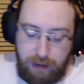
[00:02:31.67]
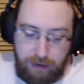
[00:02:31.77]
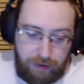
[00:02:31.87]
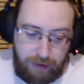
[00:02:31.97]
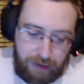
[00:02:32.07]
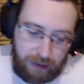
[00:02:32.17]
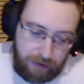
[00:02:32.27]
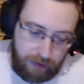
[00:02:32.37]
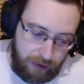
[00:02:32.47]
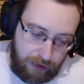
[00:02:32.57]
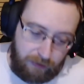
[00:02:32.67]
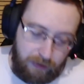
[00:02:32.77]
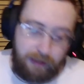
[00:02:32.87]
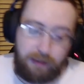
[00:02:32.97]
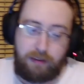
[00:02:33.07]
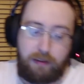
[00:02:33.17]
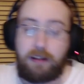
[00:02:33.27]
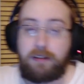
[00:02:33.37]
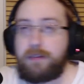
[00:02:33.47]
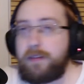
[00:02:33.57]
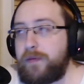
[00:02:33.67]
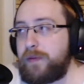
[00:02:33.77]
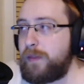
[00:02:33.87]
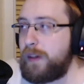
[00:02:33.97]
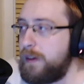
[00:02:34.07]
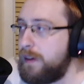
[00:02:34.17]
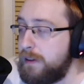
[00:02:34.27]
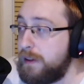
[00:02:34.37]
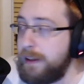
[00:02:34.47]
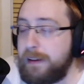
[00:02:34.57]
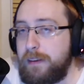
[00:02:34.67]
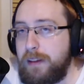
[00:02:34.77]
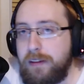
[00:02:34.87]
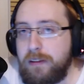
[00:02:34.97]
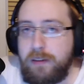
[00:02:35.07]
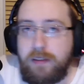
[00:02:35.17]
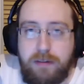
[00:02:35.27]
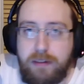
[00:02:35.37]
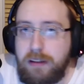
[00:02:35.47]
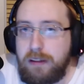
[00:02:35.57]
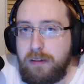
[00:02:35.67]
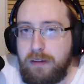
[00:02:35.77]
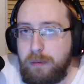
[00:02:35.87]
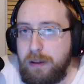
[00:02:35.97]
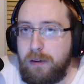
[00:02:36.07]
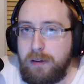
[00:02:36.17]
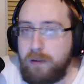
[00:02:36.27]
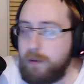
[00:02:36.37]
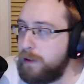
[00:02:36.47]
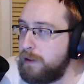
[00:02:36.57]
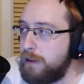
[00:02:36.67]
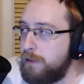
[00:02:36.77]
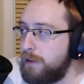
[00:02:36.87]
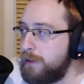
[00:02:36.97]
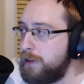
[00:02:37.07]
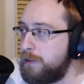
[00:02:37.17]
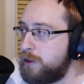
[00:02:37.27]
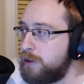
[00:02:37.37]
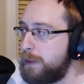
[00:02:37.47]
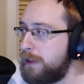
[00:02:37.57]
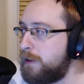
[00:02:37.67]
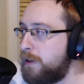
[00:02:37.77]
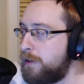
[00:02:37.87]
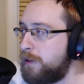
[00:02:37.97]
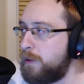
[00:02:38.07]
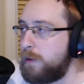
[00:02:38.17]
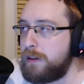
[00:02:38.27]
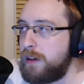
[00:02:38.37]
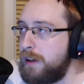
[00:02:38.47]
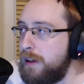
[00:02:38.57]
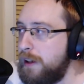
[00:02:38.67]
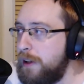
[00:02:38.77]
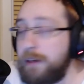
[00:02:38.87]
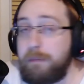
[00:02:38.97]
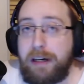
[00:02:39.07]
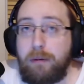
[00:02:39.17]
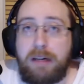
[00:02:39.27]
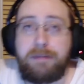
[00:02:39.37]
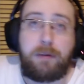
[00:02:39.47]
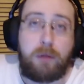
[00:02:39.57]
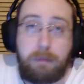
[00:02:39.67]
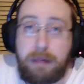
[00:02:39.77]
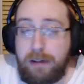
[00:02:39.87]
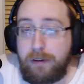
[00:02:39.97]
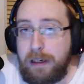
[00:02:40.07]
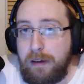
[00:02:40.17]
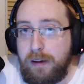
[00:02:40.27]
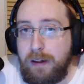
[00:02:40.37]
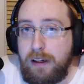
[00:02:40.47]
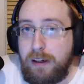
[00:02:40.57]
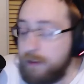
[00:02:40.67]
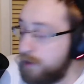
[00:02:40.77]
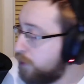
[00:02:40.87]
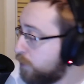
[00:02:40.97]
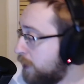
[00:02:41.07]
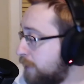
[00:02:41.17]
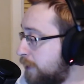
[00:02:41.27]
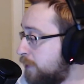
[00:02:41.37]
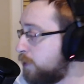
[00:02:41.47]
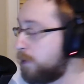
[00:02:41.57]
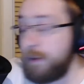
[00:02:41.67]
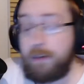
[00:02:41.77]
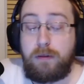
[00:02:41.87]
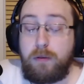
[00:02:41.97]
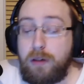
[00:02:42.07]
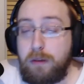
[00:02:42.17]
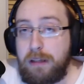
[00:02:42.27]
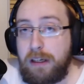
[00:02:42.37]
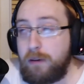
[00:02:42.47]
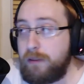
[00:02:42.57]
I don't like this kind of. I don't like exclusivity, to be honest with you. I'd rather you just pick a console and you can play whatever you want to play on it. Choose whatever controller you want to play with.